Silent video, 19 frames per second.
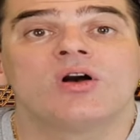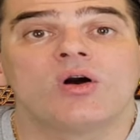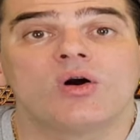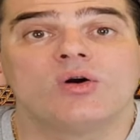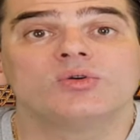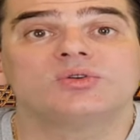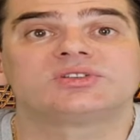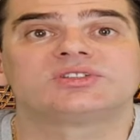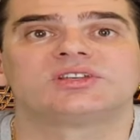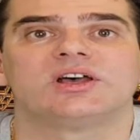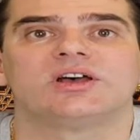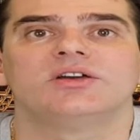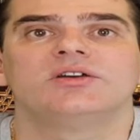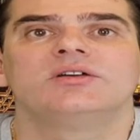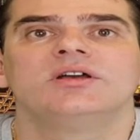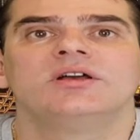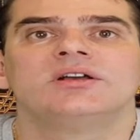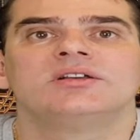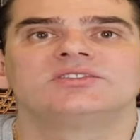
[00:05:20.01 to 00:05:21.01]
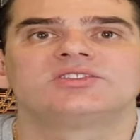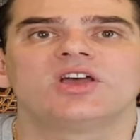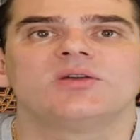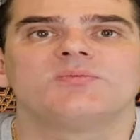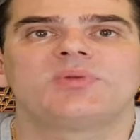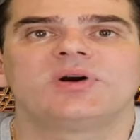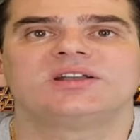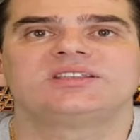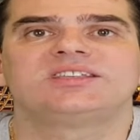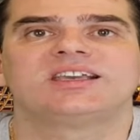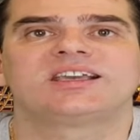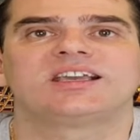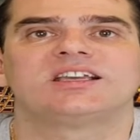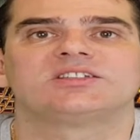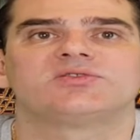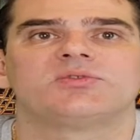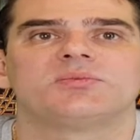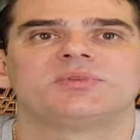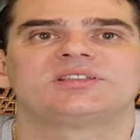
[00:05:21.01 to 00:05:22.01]
Also, don't buy
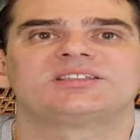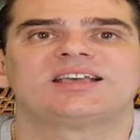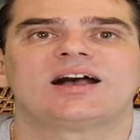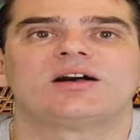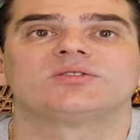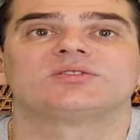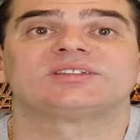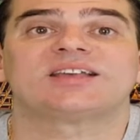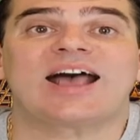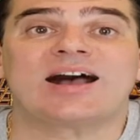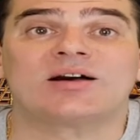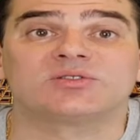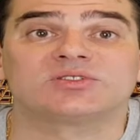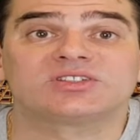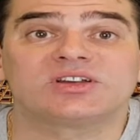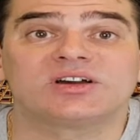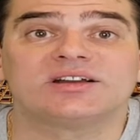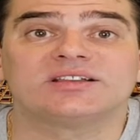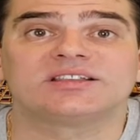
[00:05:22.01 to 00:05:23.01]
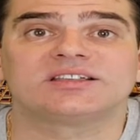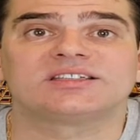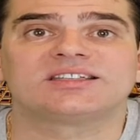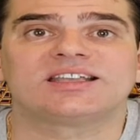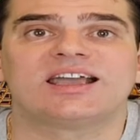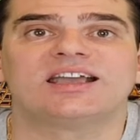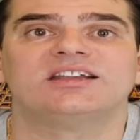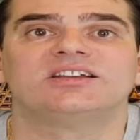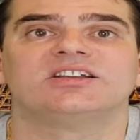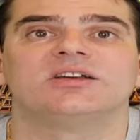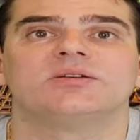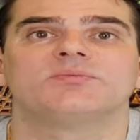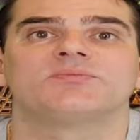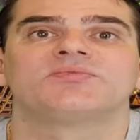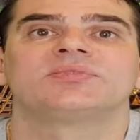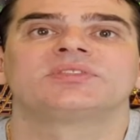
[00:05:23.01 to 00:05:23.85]
tickets from the touts outside the stadium.